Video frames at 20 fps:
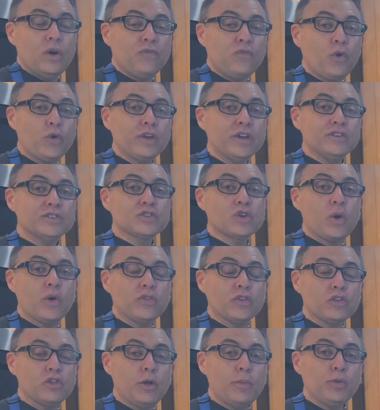4 years ago
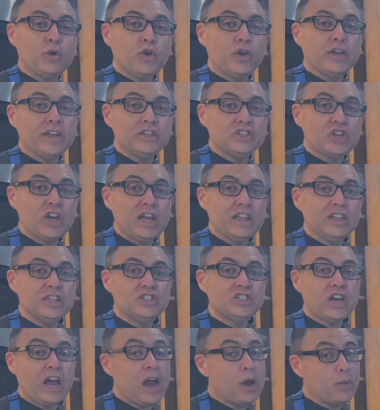on the Global Cooking
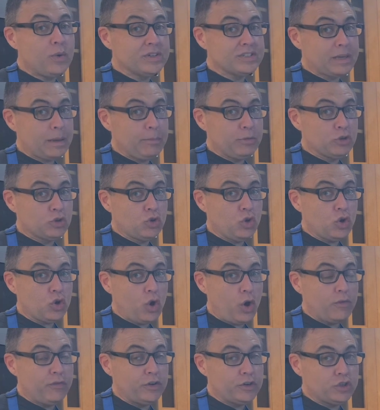Challenge, I was able to
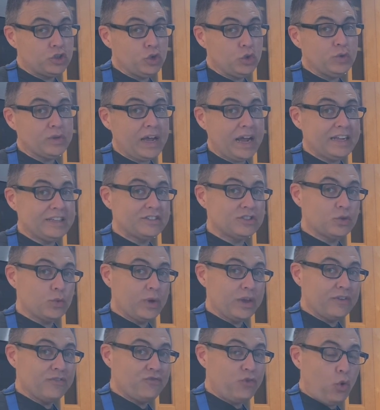cook over 2 nights
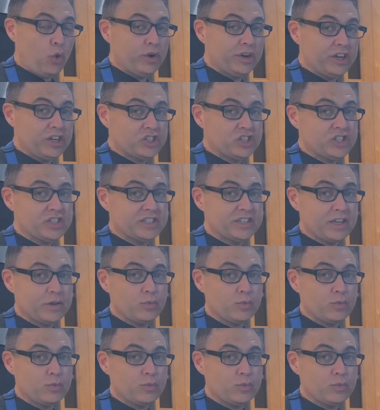doing 4 dishes,